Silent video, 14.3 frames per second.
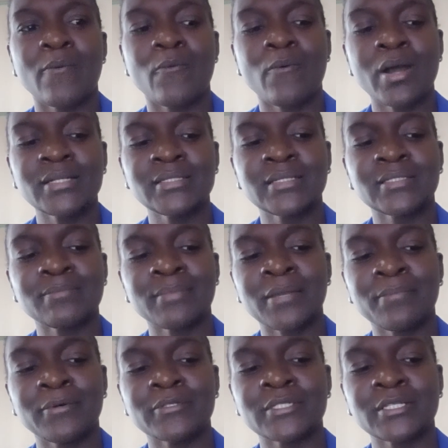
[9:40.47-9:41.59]
what is my
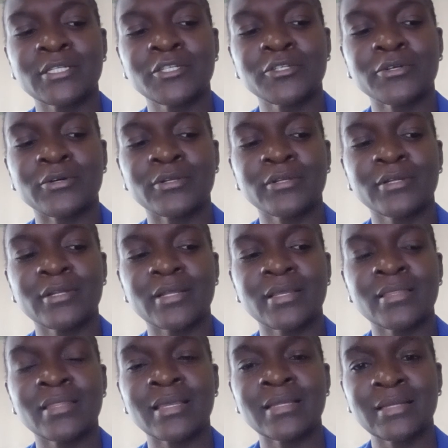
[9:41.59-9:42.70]
position
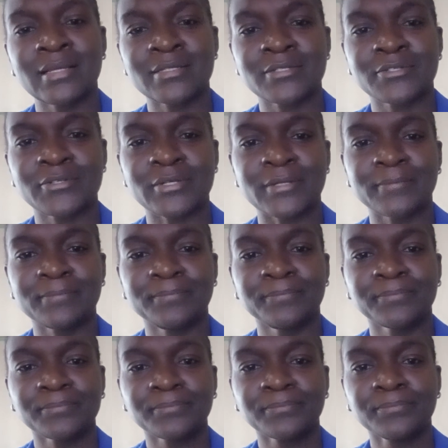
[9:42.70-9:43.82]
in the industry
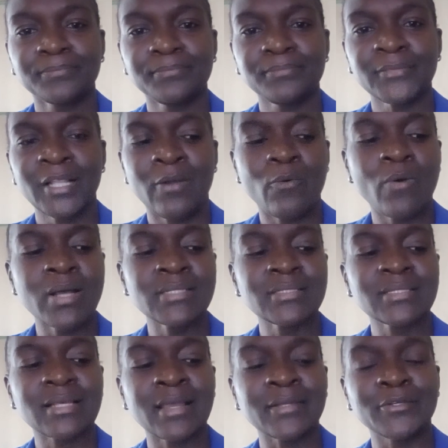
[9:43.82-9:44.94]

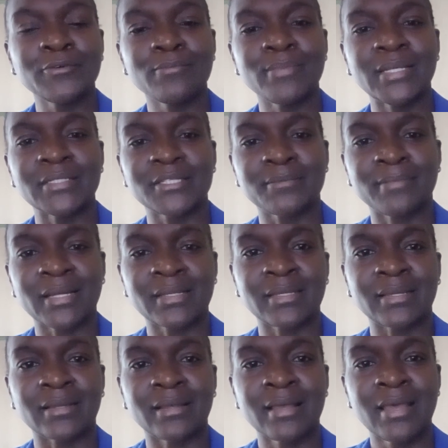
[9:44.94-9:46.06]
once I do
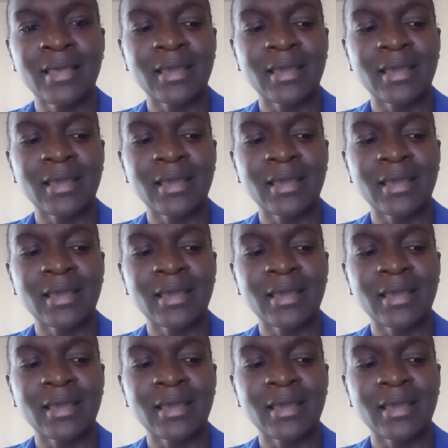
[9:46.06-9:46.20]
benchmarking.